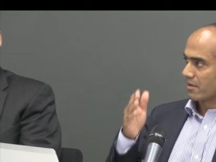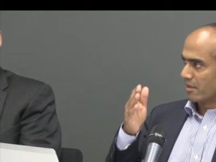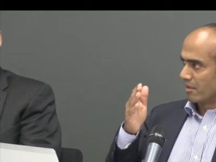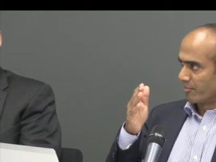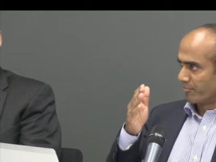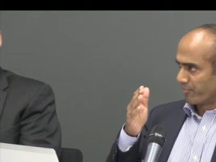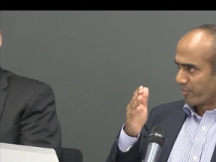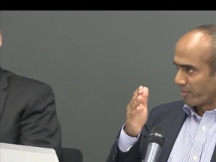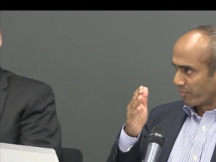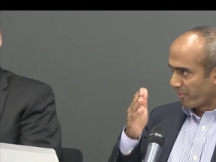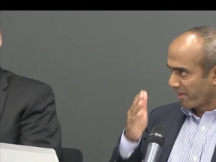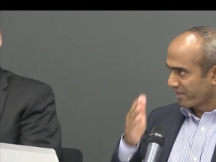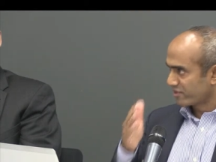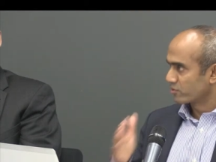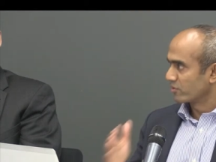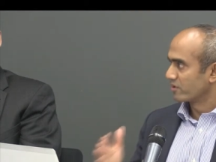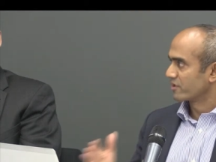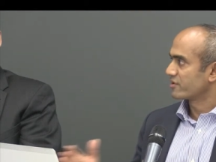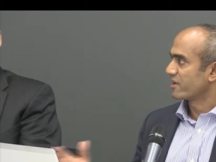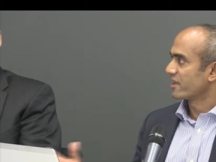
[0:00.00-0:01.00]
a
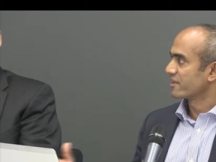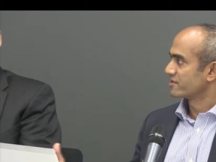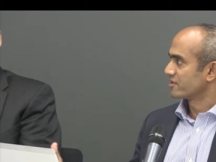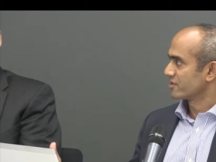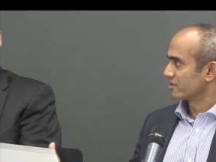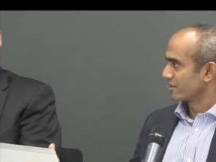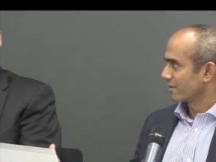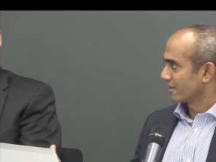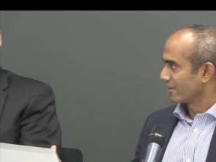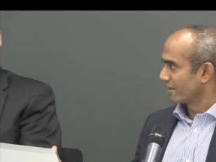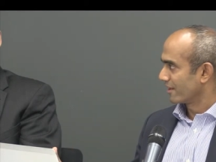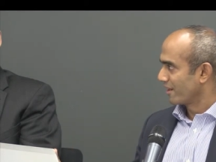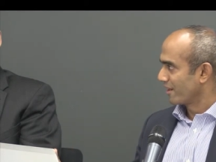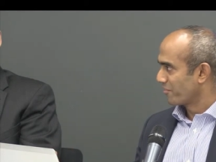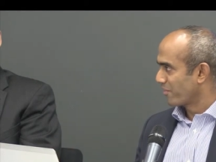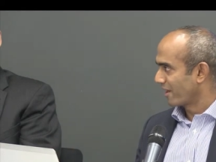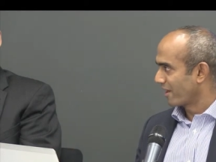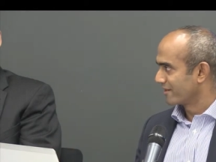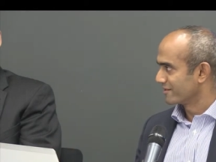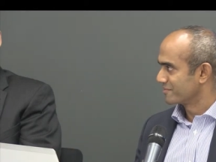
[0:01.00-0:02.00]
perpetual transition that
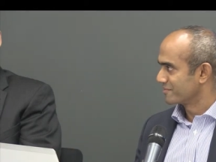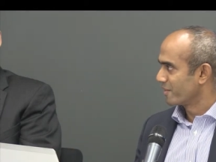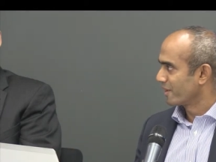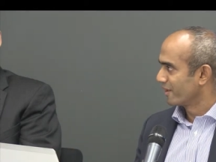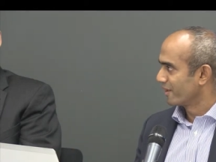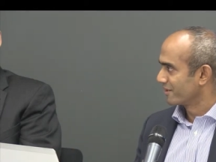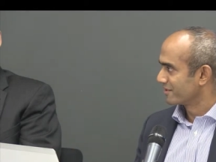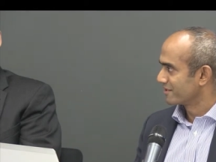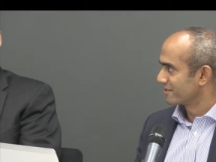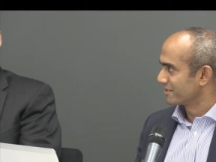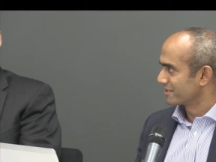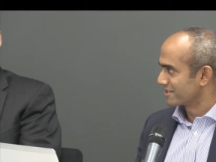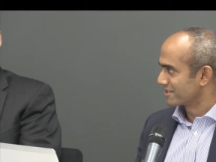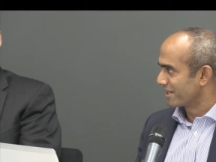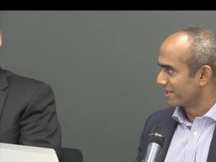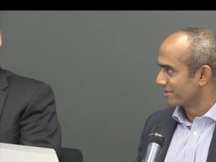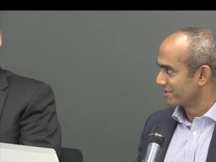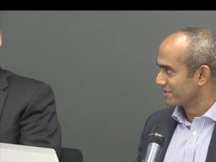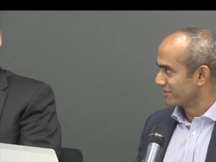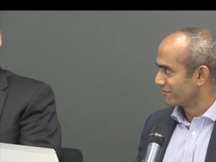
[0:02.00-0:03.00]
Nepal has been in since
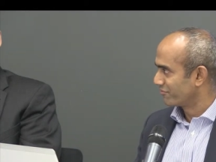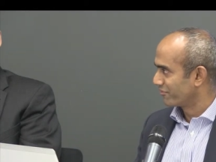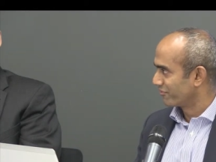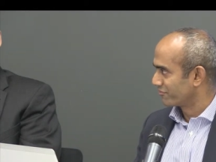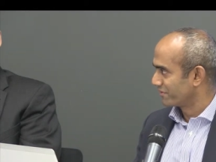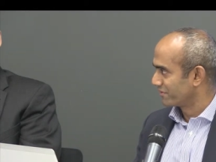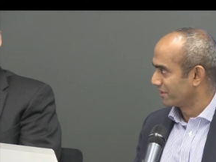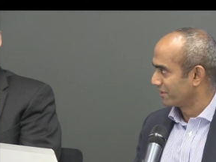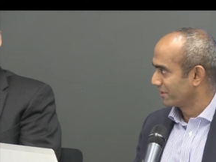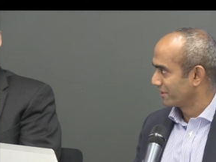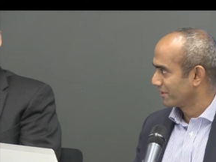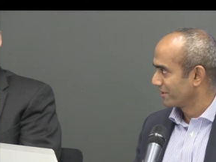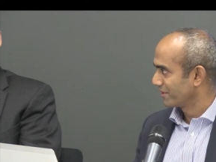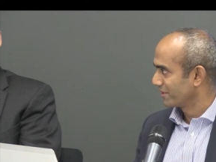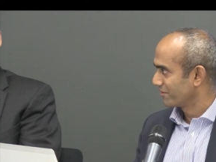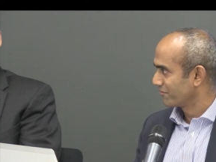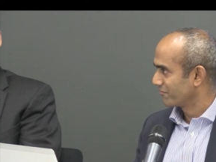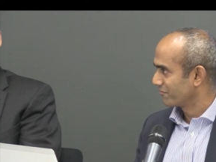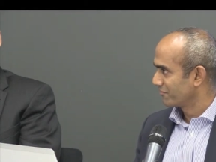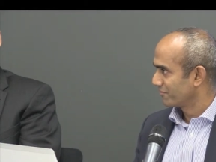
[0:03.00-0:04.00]
nineteen fifty
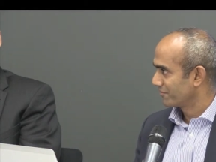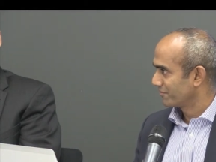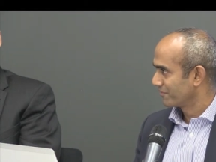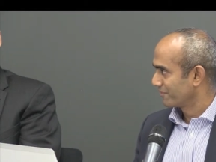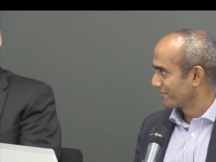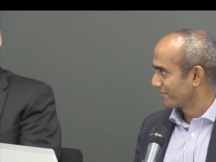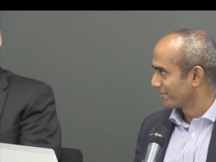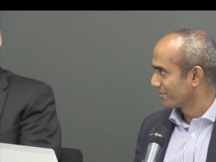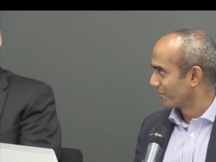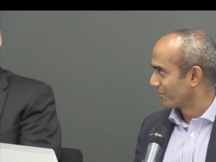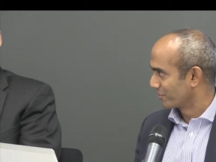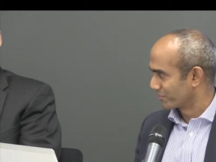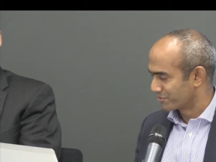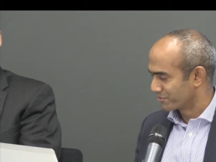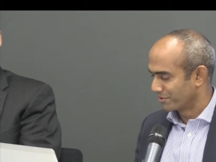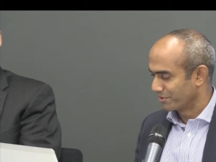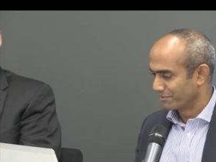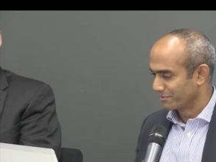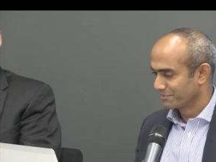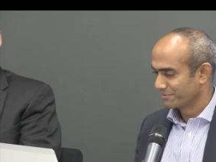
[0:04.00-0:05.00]
or
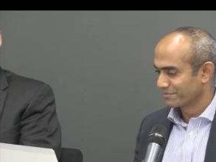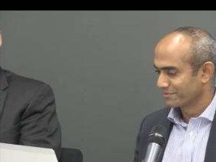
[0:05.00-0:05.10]
so.